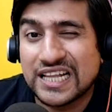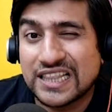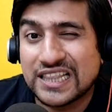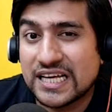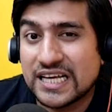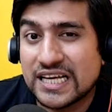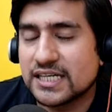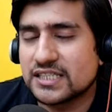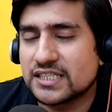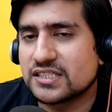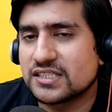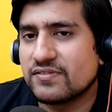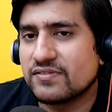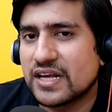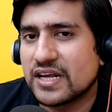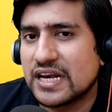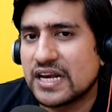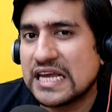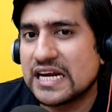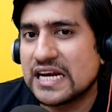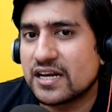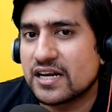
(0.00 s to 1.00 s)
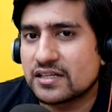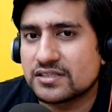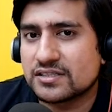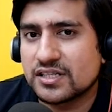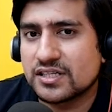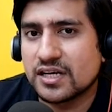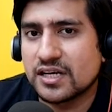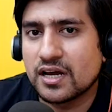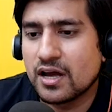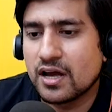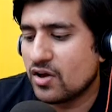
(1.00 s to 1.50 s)
then it's a very
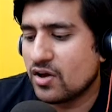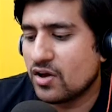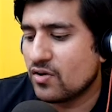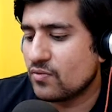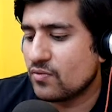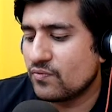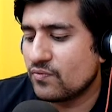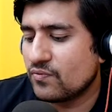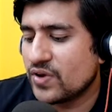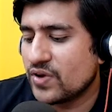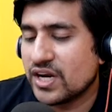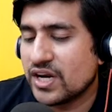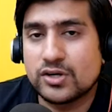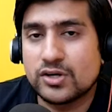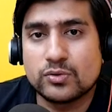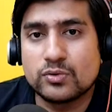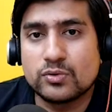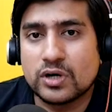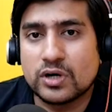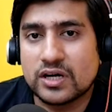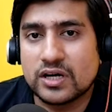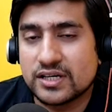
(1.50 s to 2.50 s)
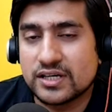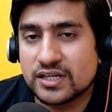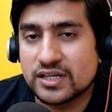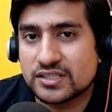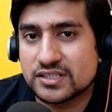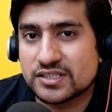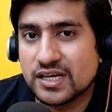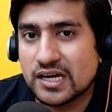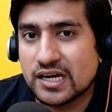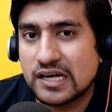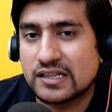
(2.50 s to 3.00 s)
interesting way too uh,
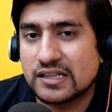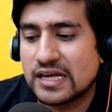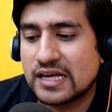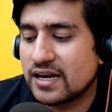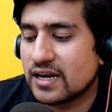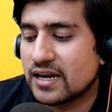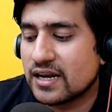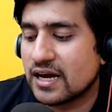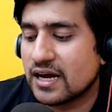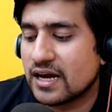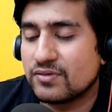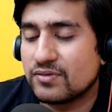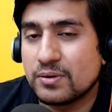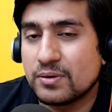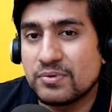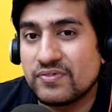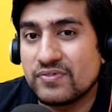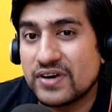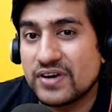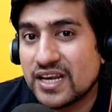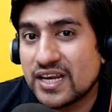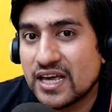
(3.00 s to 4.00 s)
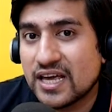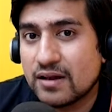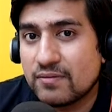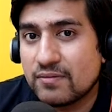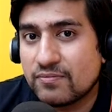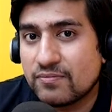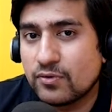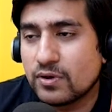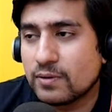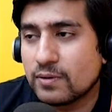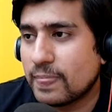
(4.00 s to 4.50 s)
interesting, then I will be very
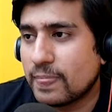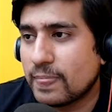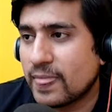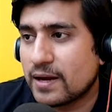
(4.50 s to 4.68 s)
helpful.